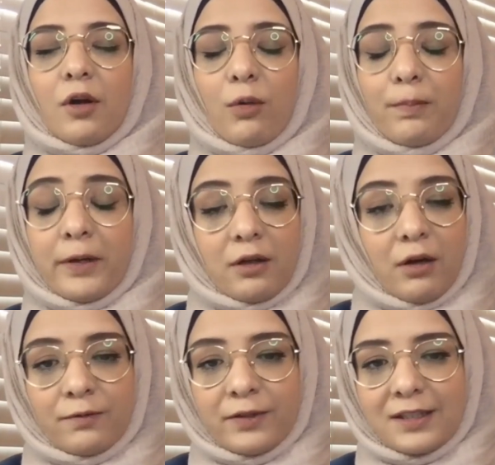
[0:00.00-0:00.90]
open
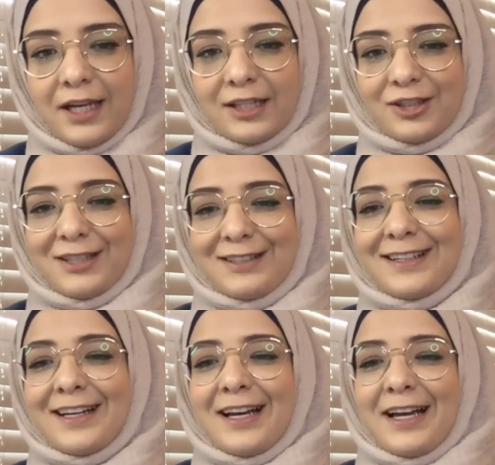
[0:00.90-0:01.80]

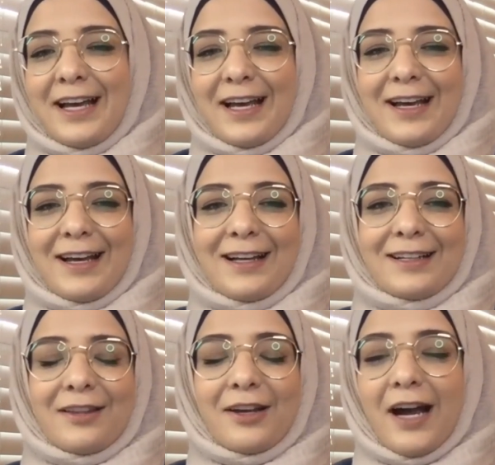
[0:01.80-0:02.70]
conversation,
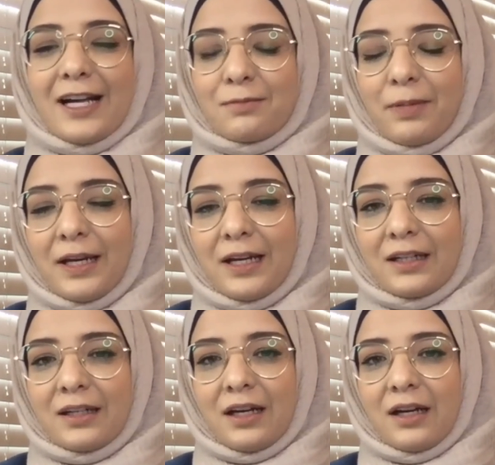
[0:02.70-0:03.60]
and there has
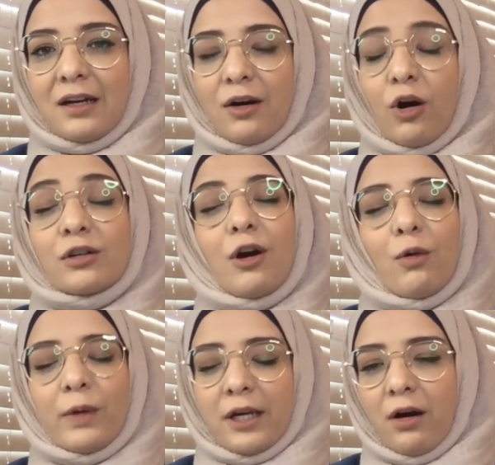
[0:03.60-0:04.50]
been
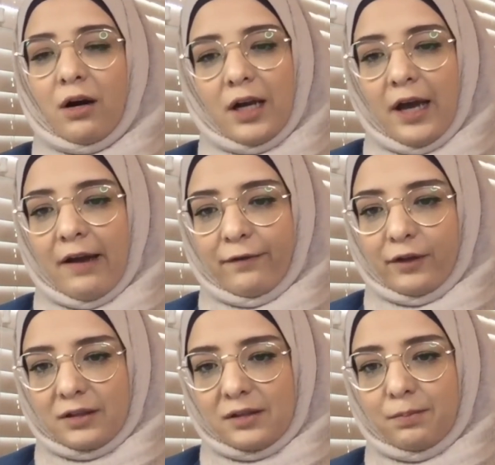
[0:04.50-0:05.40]
ongoing
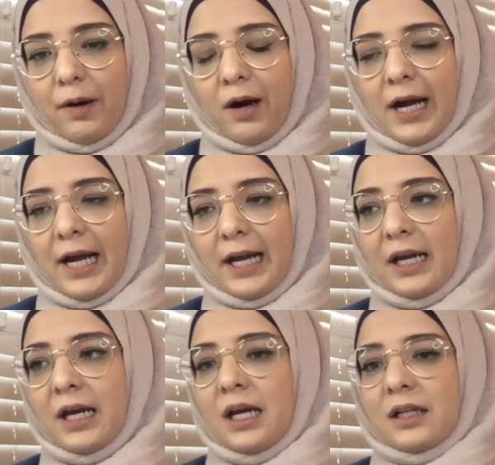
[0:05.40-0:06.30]
efforts
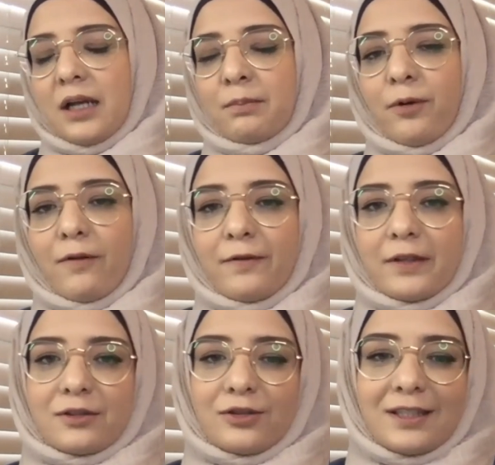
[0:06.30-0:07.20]
by
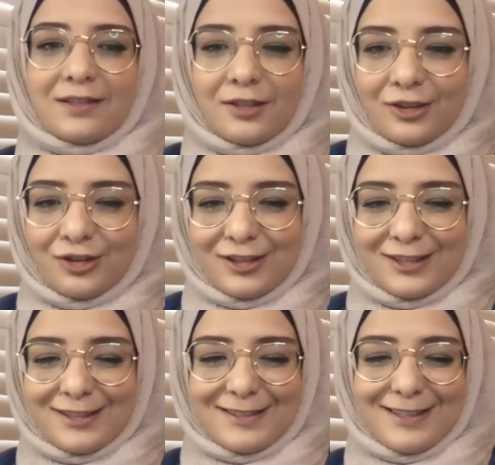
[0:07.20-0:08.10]
nonprofit
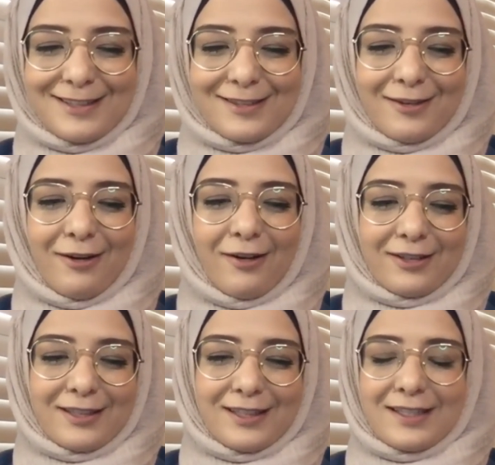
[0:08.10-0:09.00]
researchers and
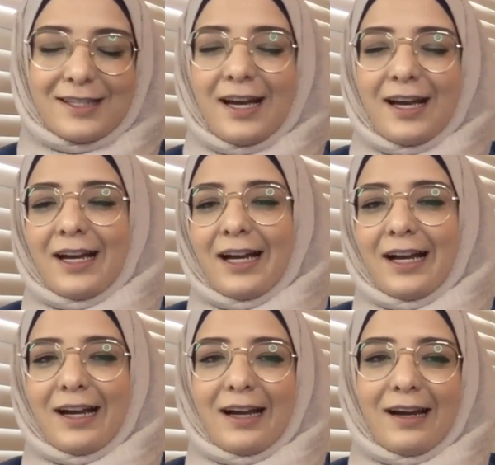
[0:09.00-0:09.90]
scholars,
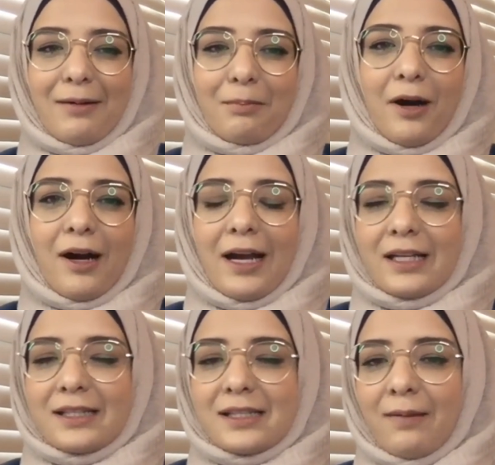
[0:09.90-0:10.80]

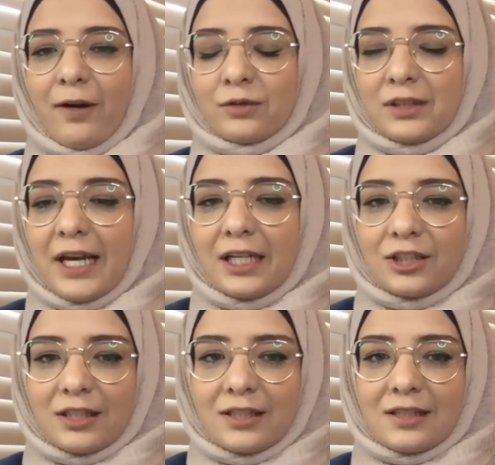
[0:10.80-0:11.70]
by some
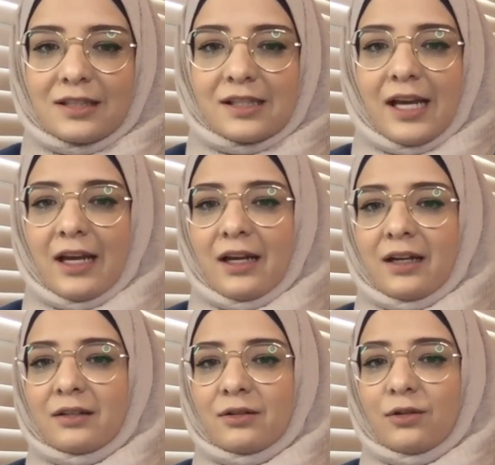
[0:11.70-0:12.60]
foundations,
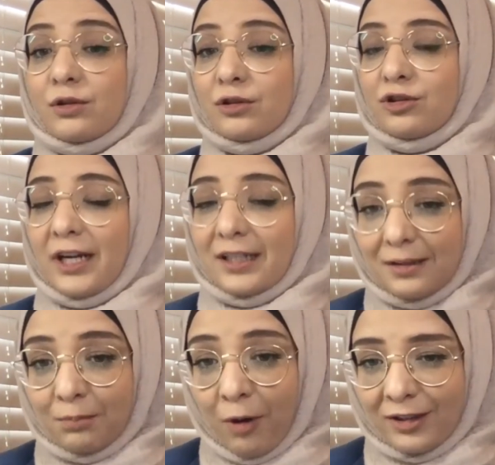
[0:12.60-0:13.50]
and also
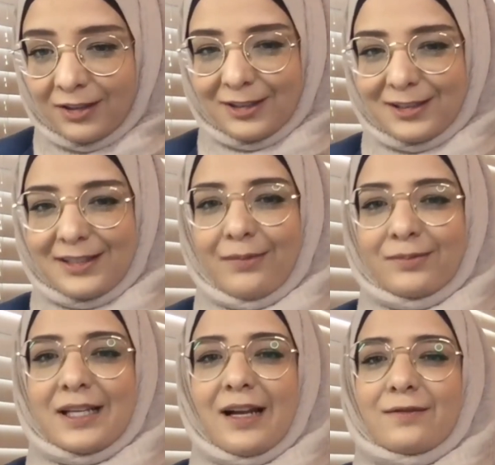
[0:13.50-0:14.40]
charity monitors
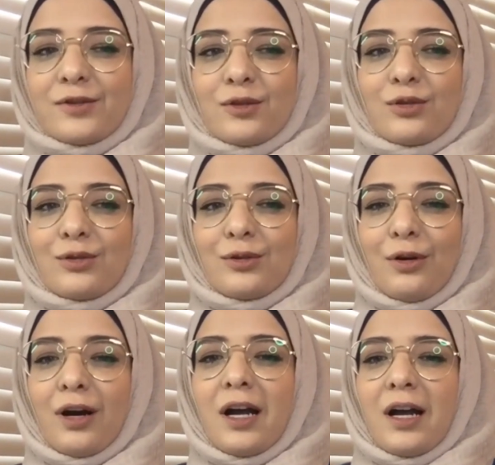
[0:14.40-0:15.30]
themselves
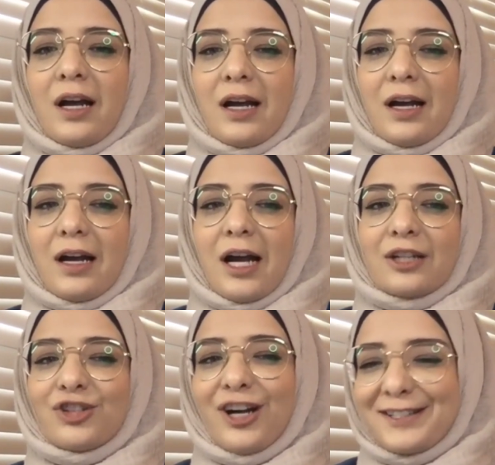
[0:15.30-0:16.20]
to
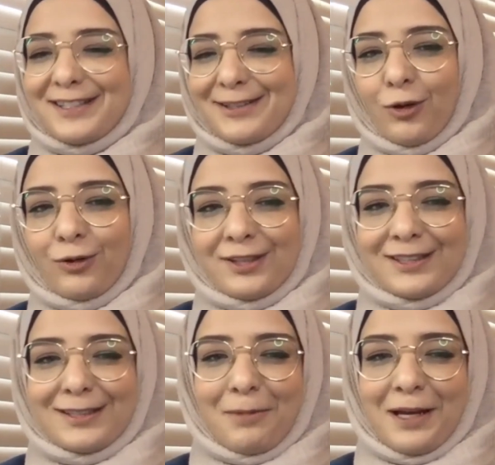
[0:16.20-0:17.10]
adjust donor
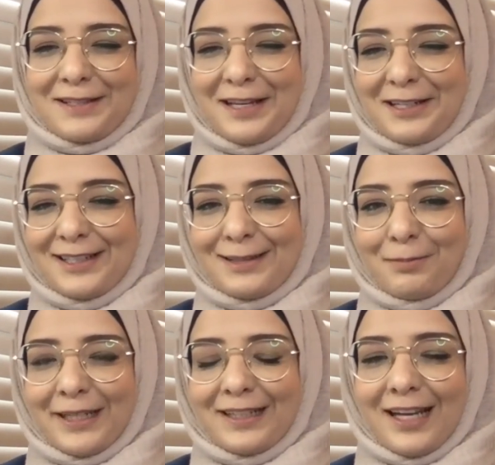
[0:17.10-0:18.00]
demands and
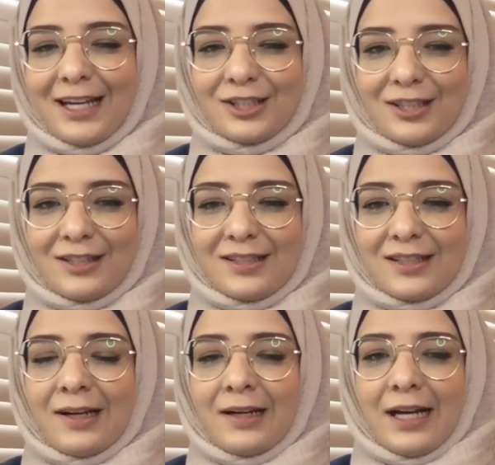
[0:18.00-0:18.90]
expectations.
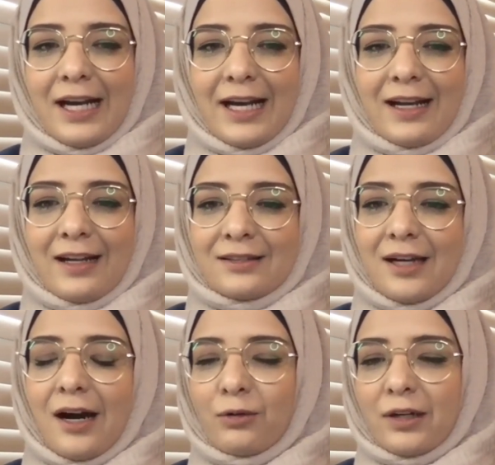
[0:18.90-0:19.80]
And
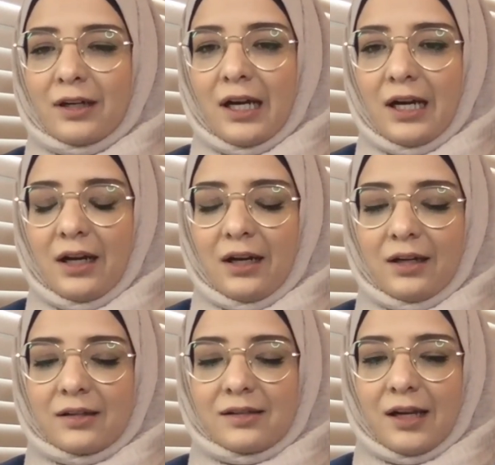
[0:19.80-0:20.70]
our
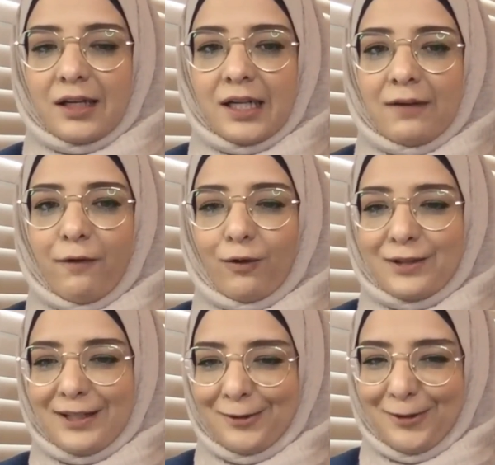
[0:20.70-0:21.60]
study
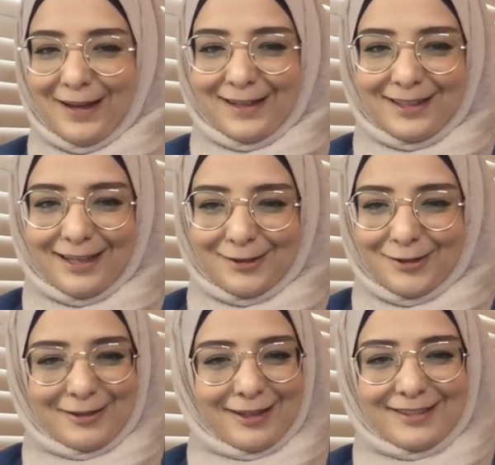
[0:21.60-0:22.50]
falls into that
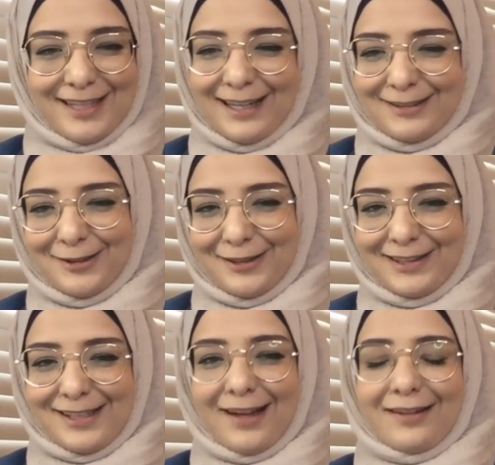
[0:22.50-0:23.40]

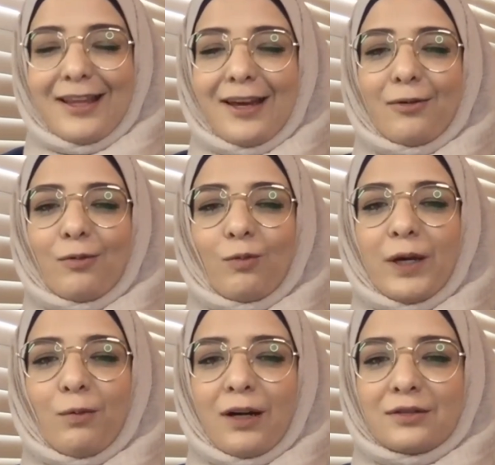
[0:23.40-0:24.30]
categories that we
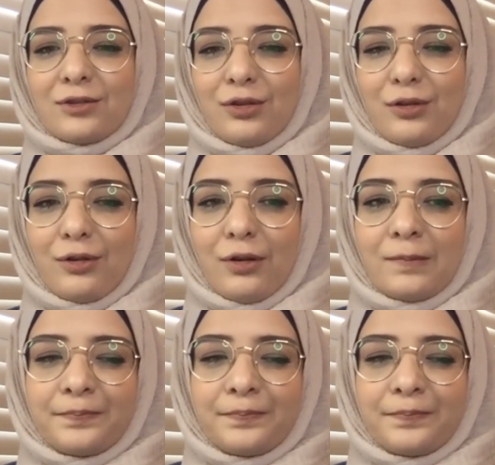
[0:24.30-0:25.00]
want to